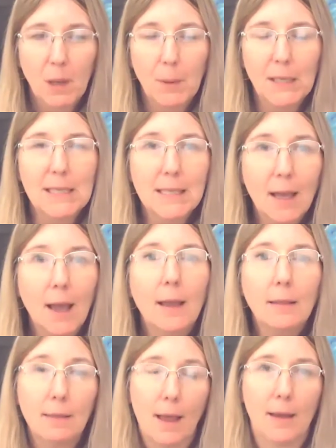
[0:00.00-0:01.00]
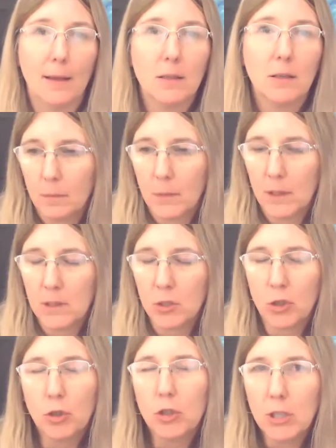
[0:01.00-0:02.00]
But in saying that, it's a
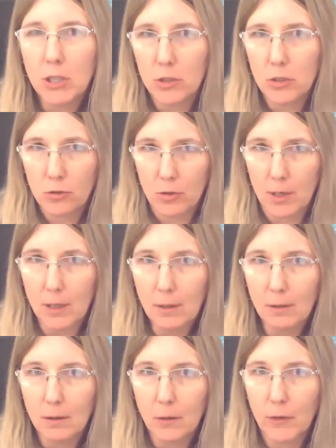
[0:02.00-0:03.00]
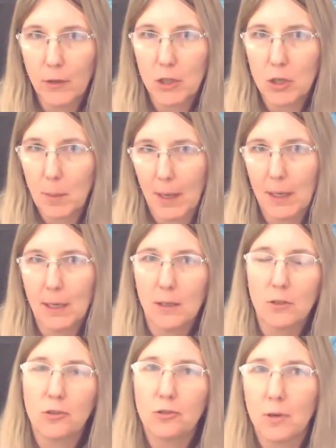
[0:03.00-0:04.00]
huge industry, the furniture painting
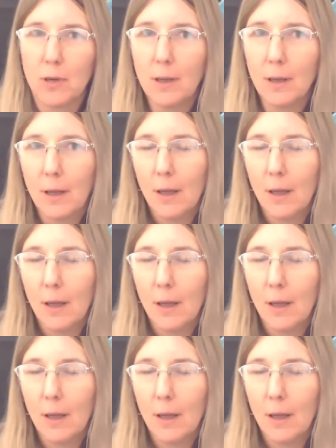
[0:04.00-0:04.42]
industry,